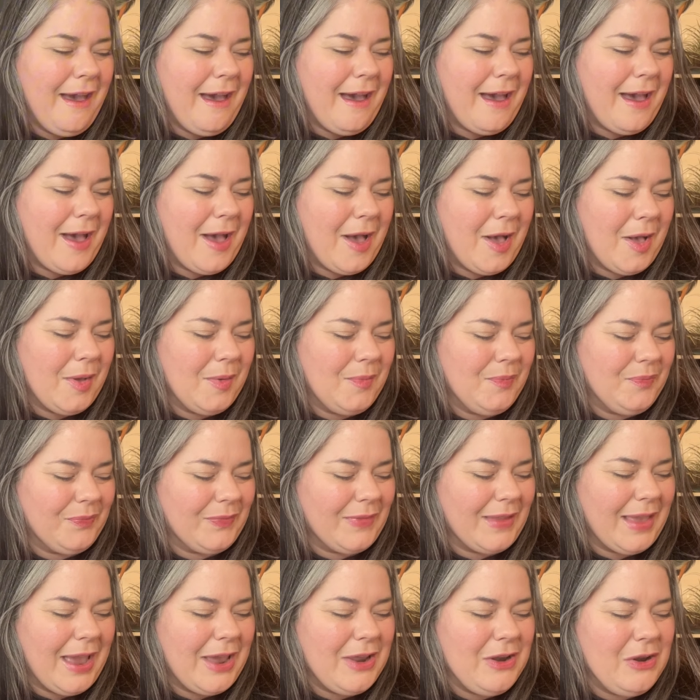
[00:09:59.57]

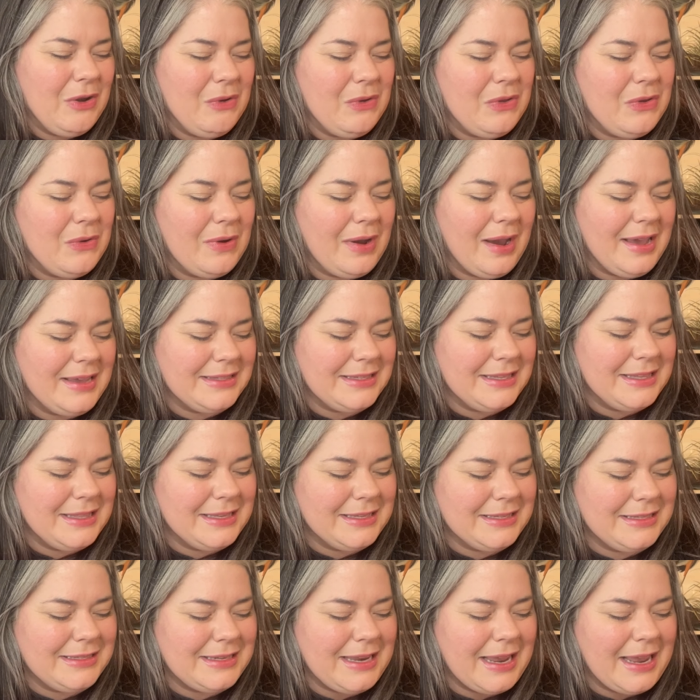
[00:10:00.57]
I know you guys in
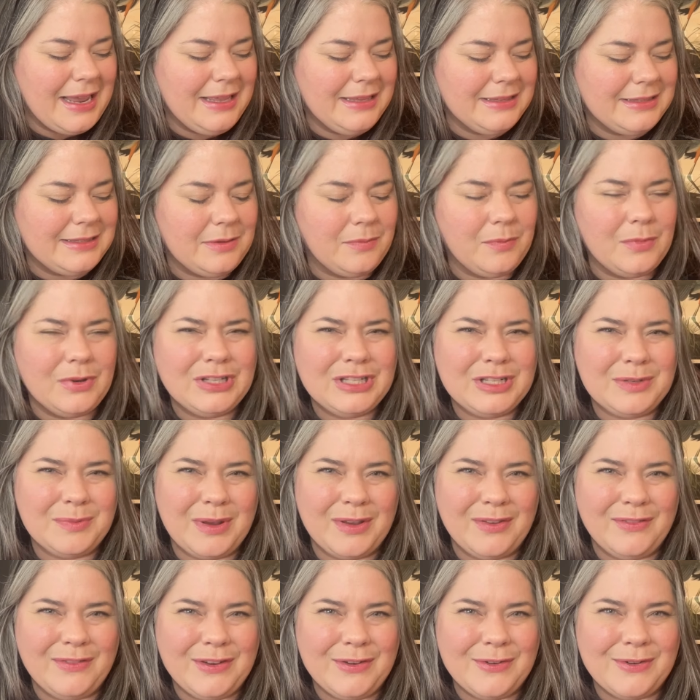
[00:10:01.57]
the States, and most of
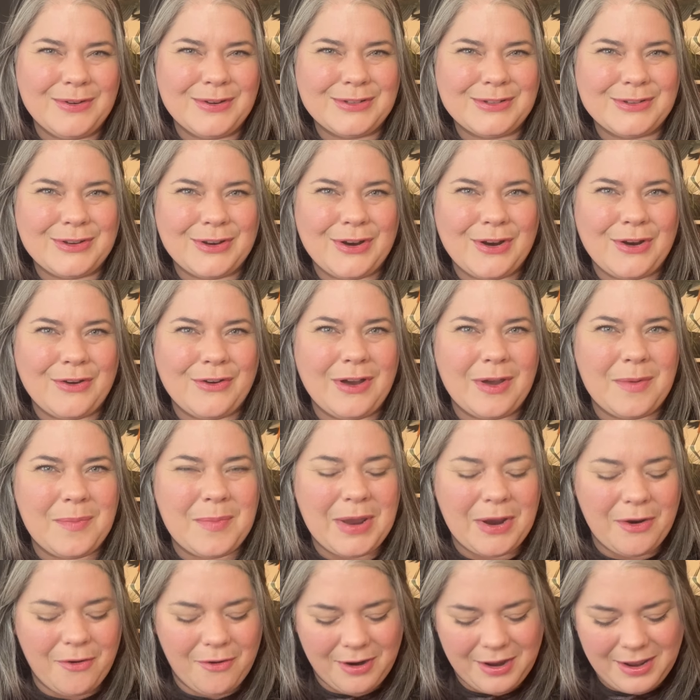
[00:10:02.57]
my viewers are
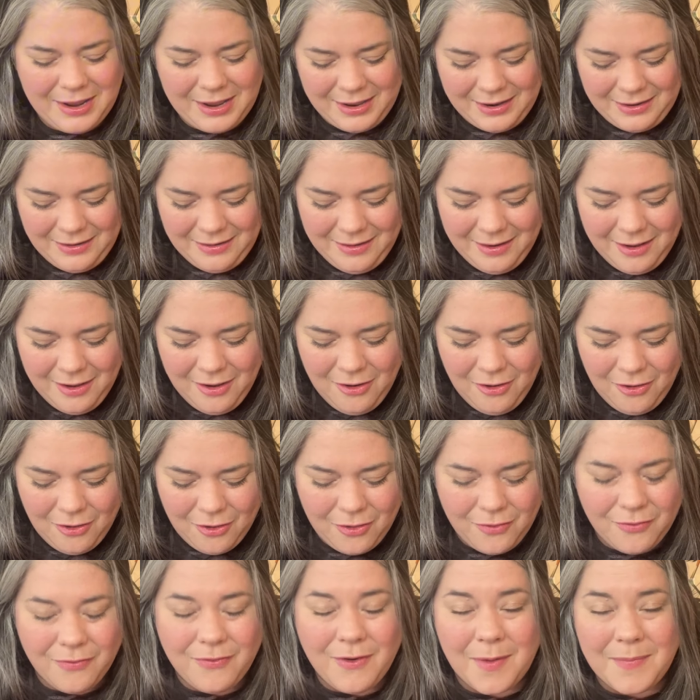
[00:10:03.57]
American
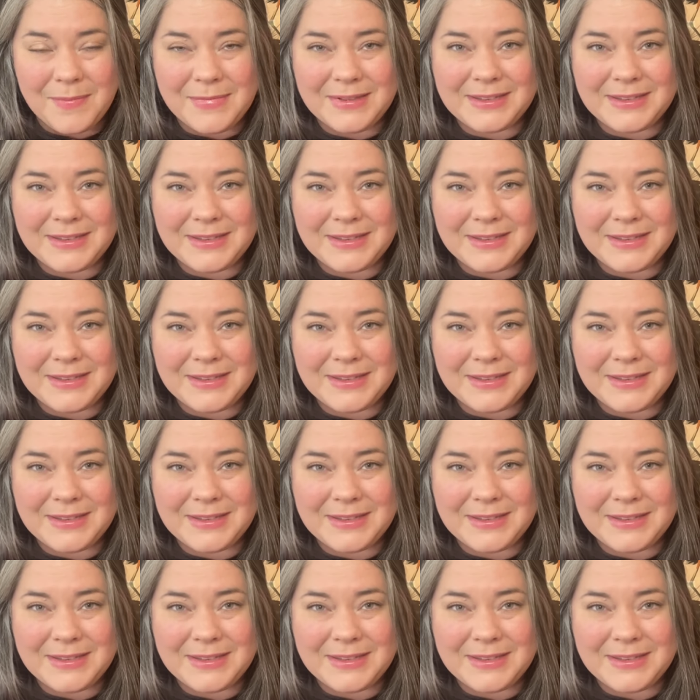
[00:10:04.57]
or from